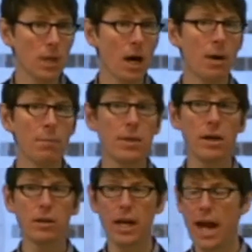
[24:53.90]
Um,
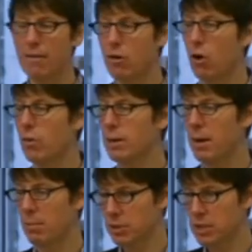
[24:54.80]
they, they have already
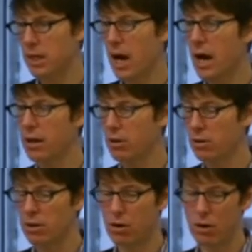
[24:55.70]
published the guide
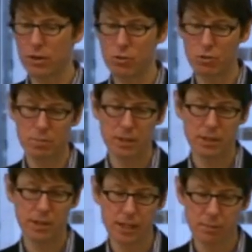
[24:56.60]
on, on
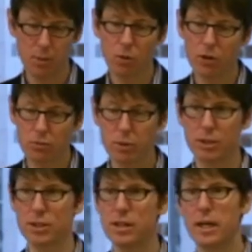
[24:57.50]
endorsements and testimonials,
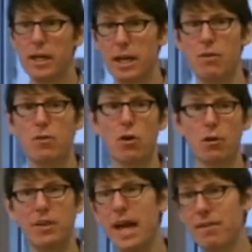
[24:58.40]
which is, if you've
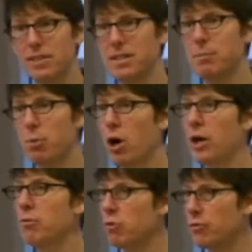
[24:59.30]
heard of the FTC
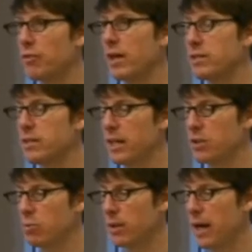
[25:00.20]
blogging rules, that's,
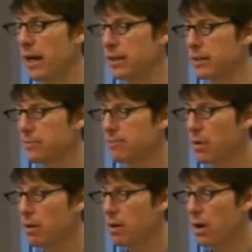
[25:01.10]
that's what that is.
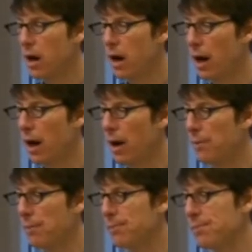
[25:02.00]

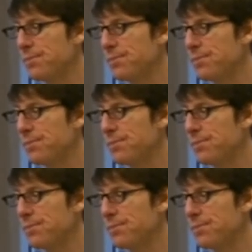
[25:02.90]
Um,